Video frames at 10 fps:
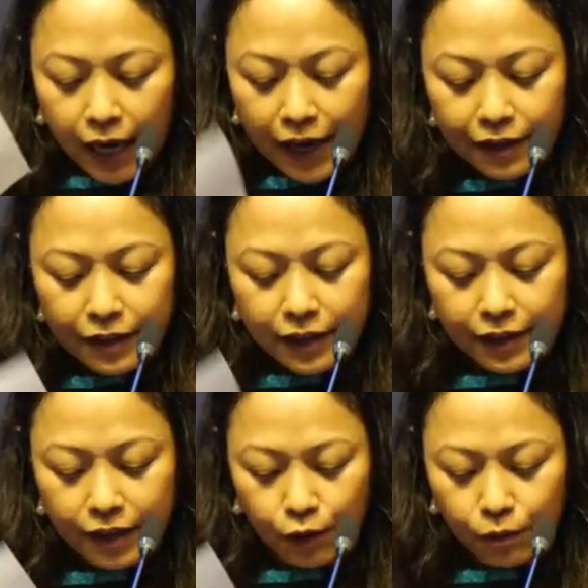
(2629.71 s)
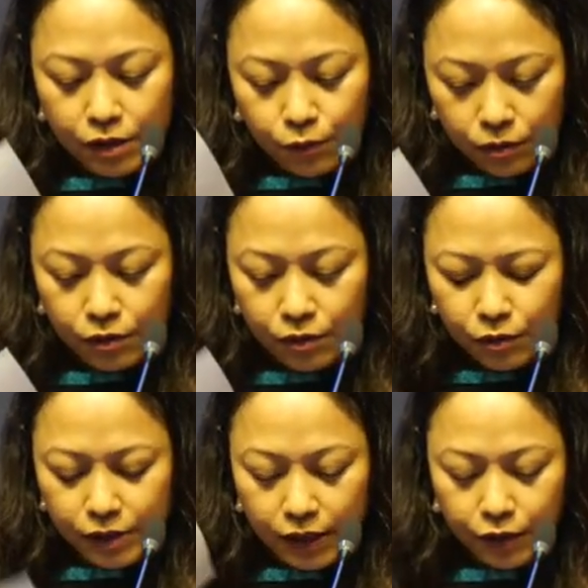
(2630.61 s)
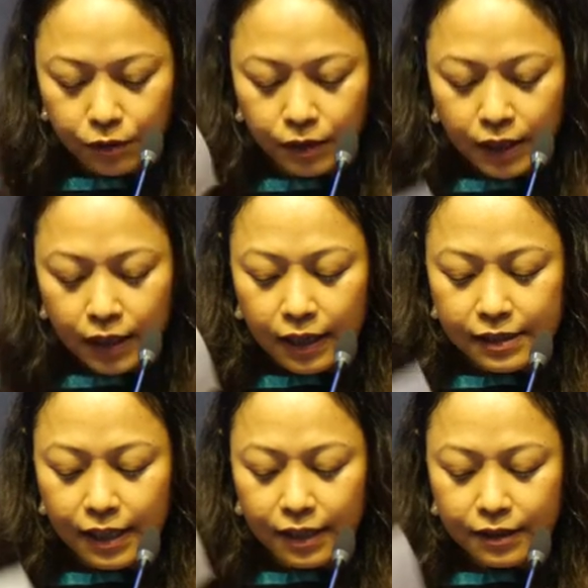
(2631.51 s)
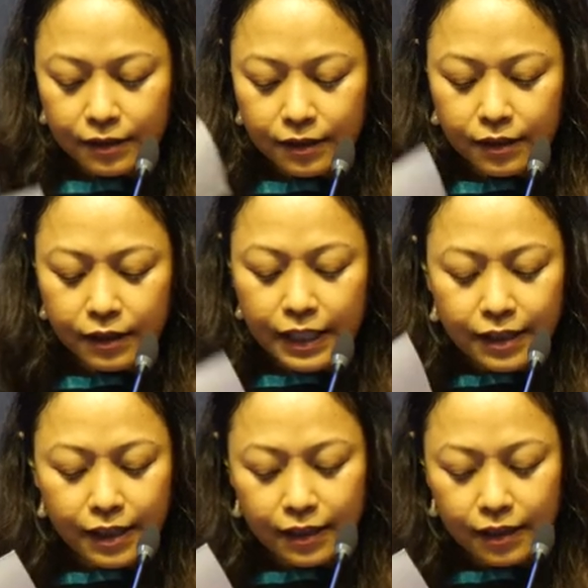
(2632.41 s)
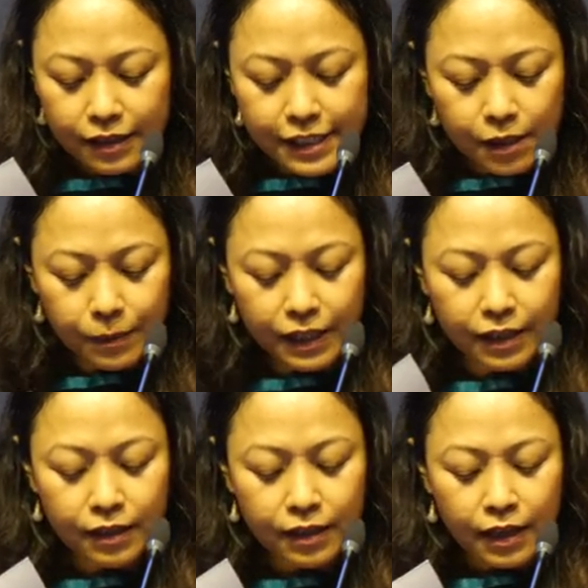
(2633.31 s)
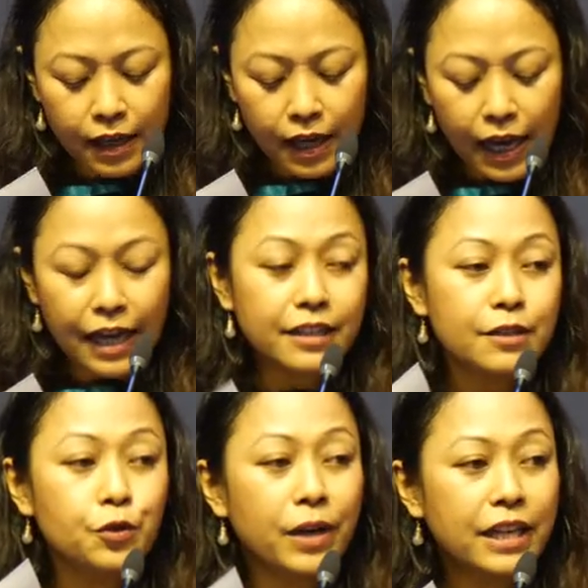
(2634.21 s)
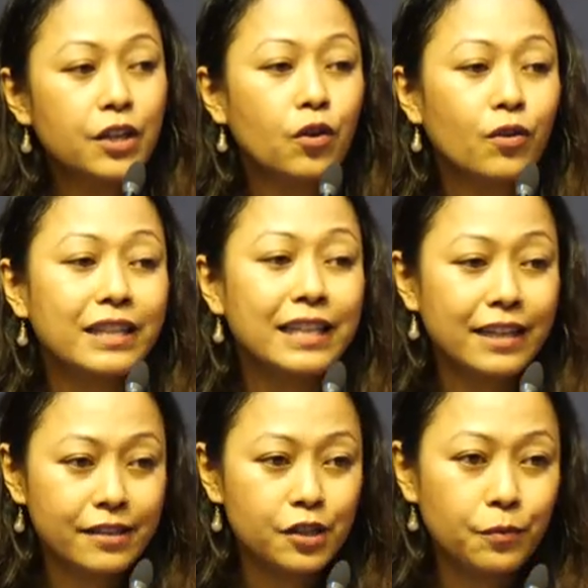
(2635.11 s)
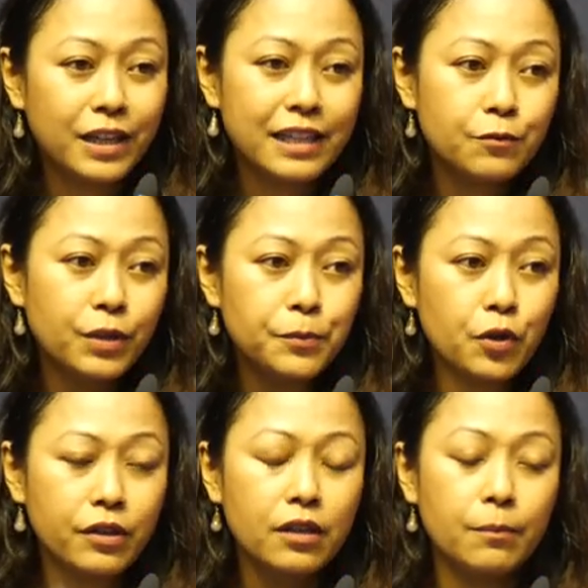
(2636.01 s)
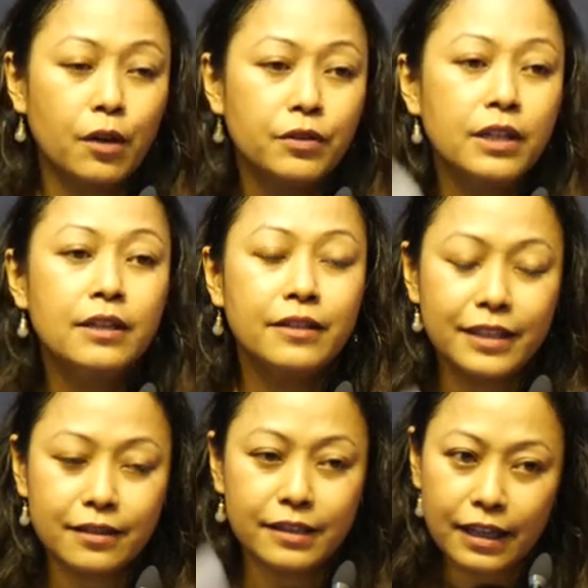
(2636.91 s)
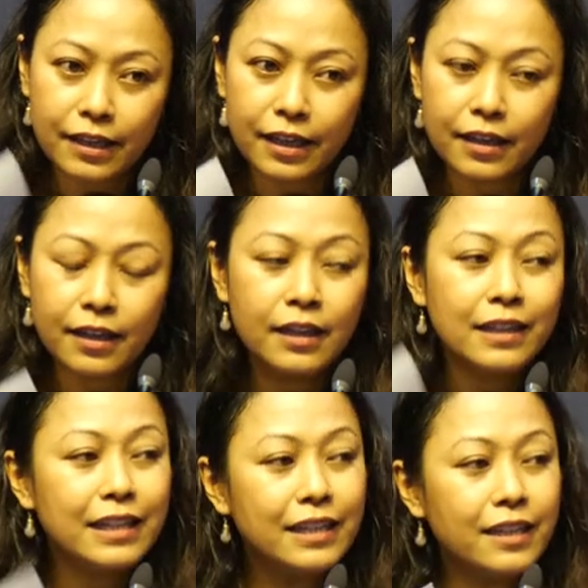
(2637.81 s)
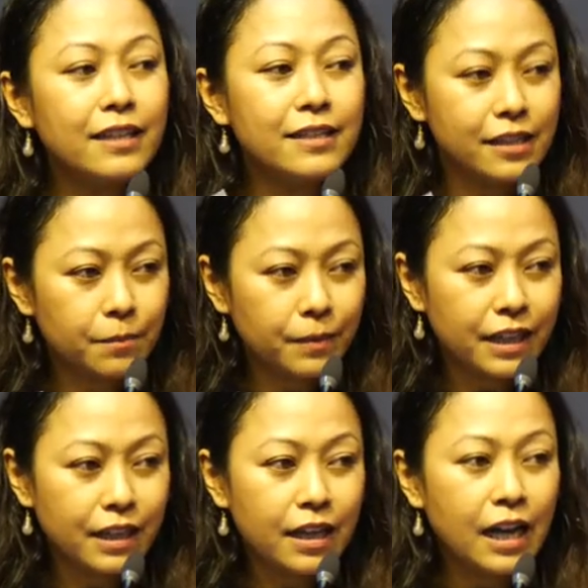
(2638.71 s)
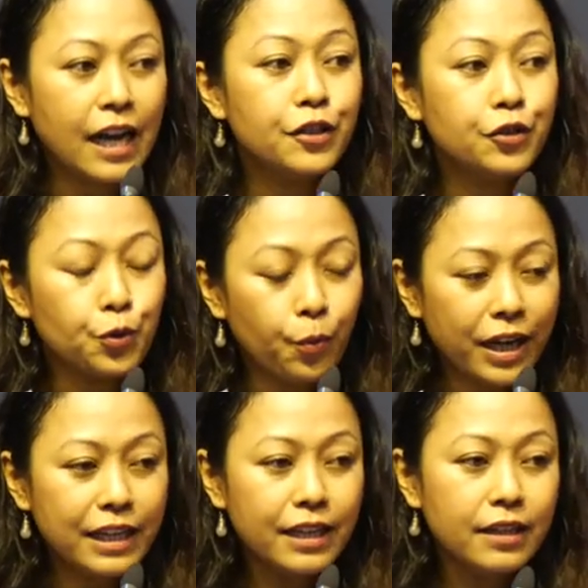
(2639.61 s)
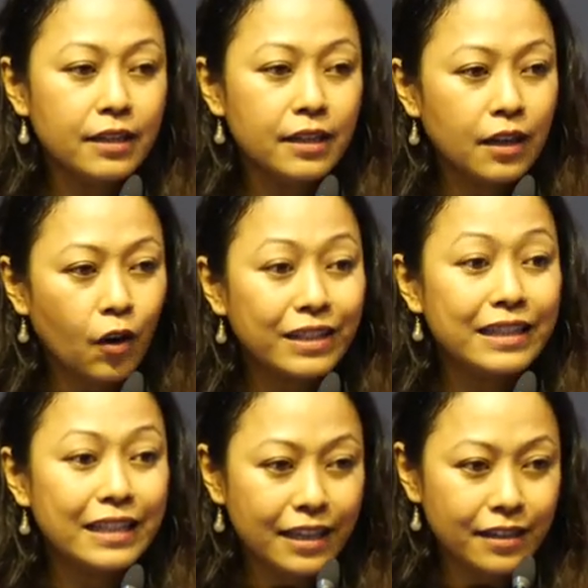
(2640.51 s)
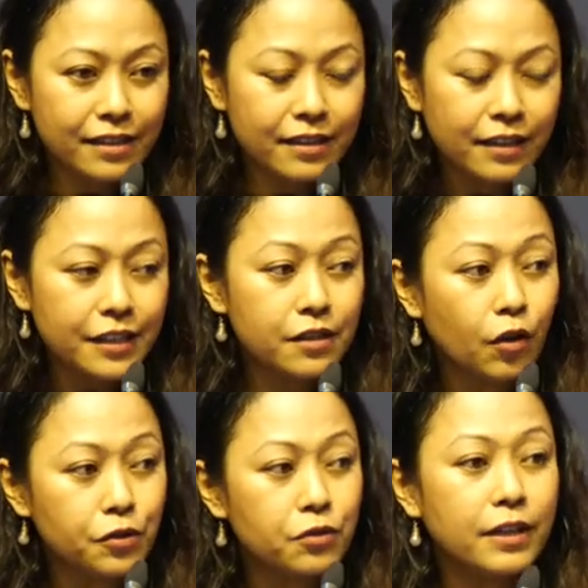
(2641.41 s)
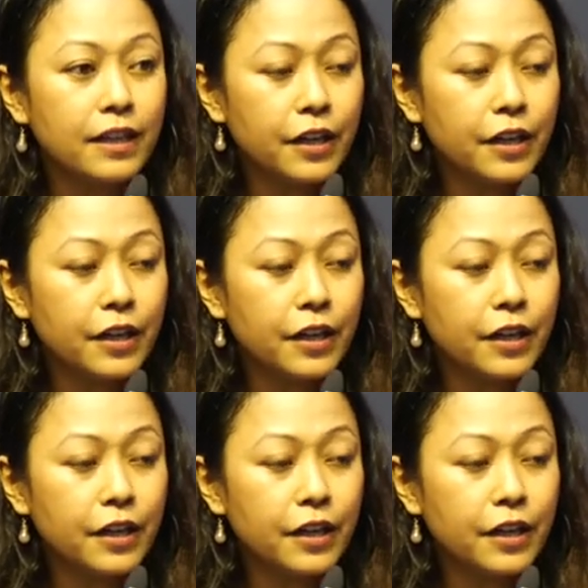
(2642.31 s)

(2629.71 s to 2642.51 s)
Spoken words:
Another thing that I want to tell you is that thinking deeply and dwelling on things, when I'm talking about critical thinking, thinking deeply and dwelling on things is also